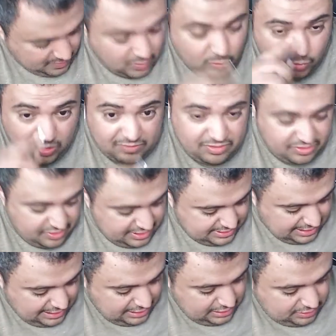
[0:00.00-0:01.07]
one of the things
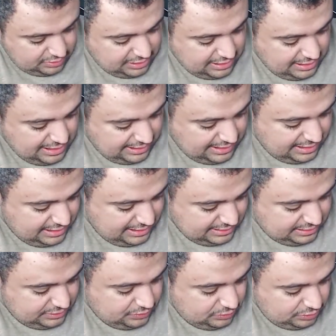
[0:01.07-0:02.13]
that I need to get, again, as
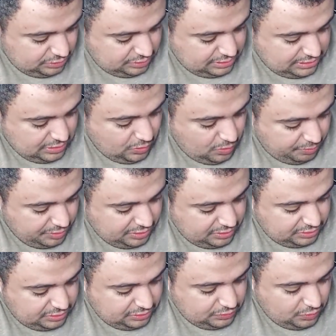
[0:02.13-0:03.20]
I told you, is the opener
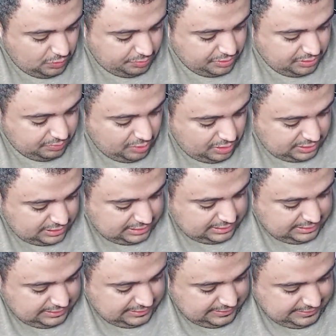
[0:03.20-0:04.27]
to open the
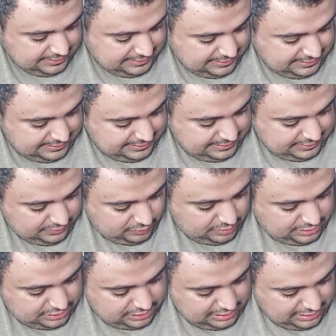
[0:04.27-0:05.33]
boxes,
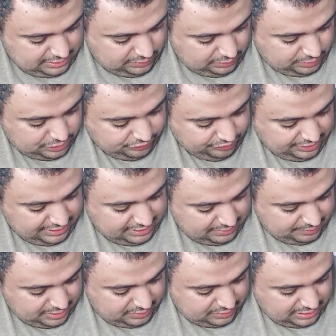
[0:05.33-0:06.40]
which I always forget
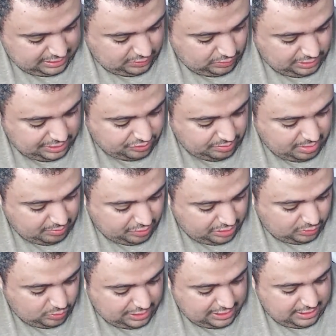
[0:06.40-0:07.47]
about. I only remember
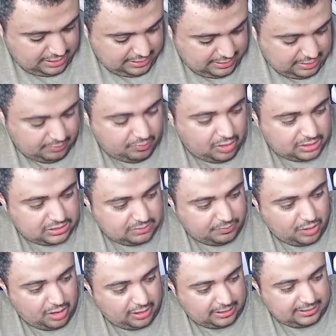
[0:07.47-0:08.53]
it when I unbox the
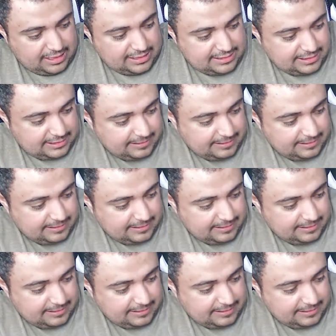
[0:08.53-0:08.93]
product. That's it.